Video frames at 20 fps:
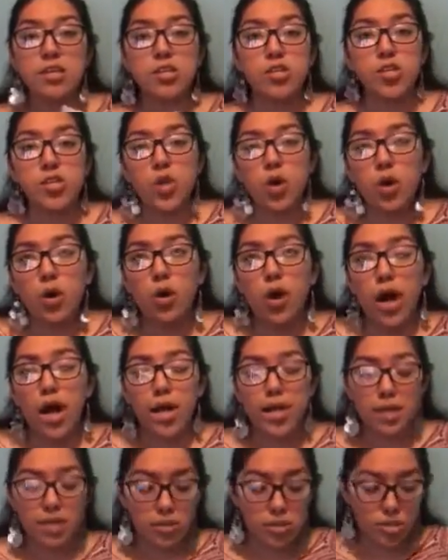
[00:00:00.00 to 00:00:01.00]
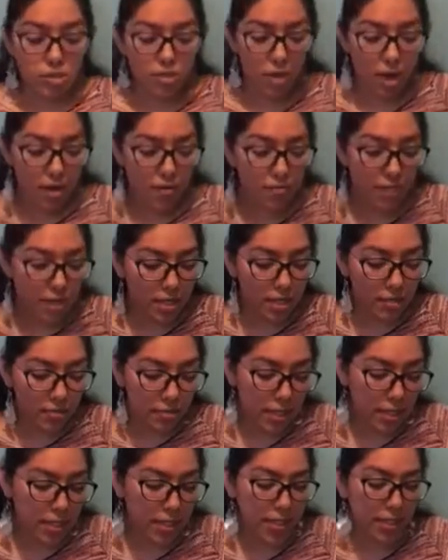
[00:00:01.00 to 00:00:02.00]
So I also have that in
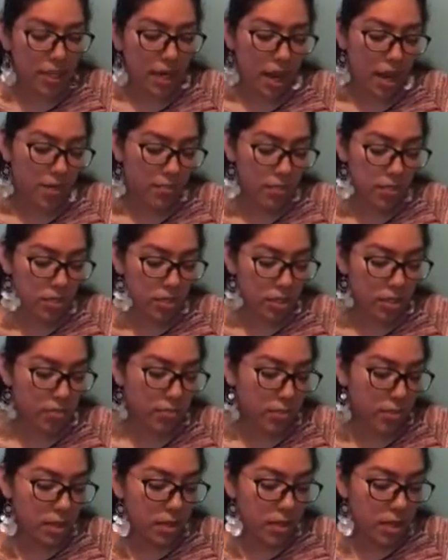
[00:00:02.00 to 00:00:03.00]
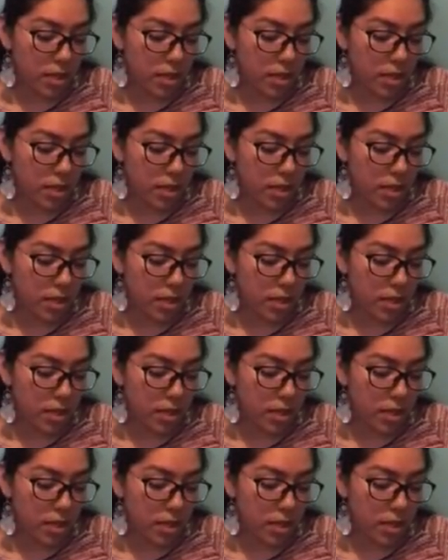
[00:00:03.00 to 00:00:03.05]
mind, that I have to keep